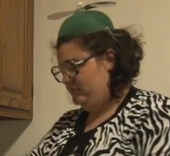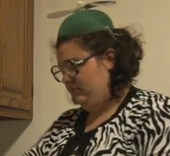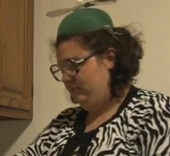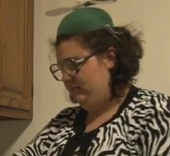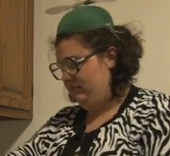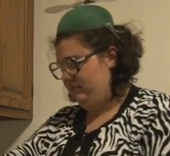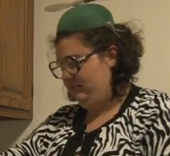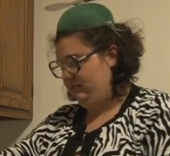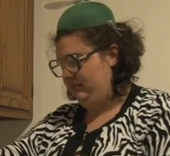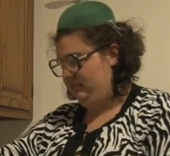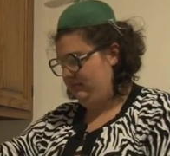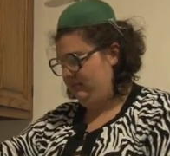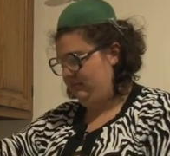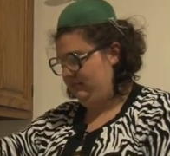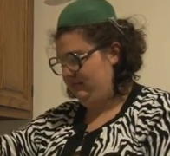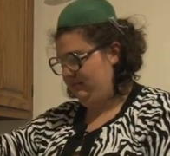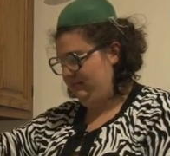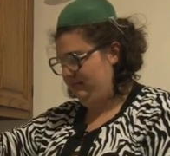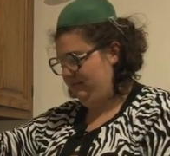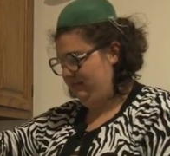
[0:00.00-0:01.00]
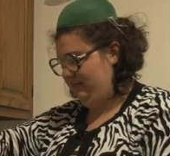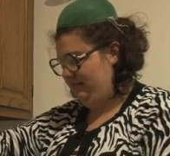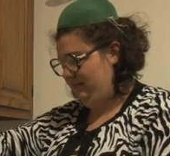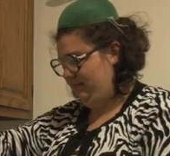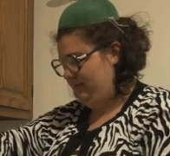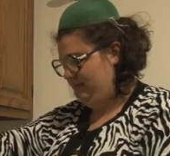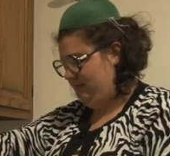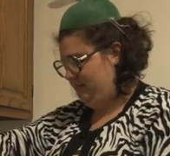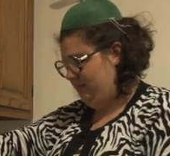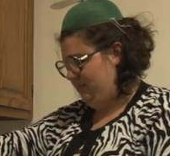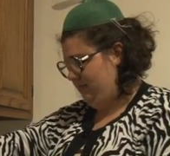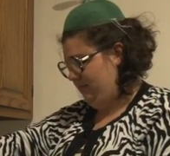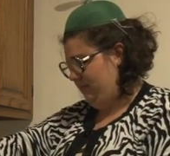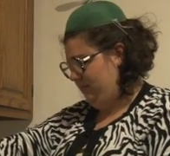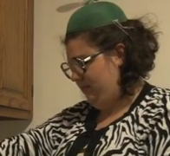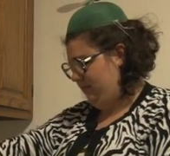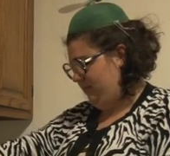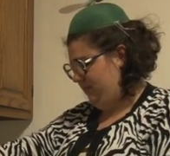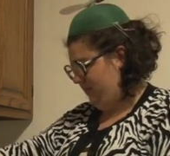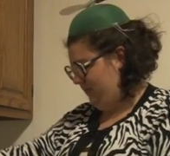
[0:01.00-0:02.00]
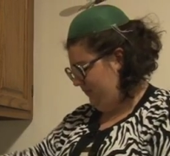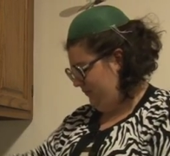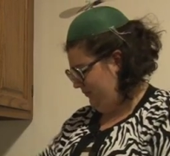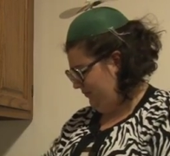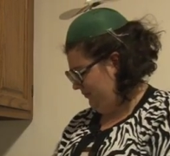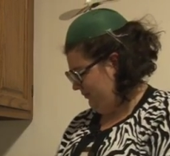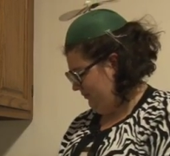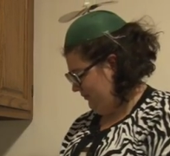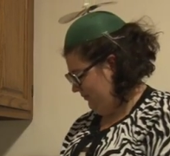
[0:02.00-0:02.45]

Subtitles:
[no speech]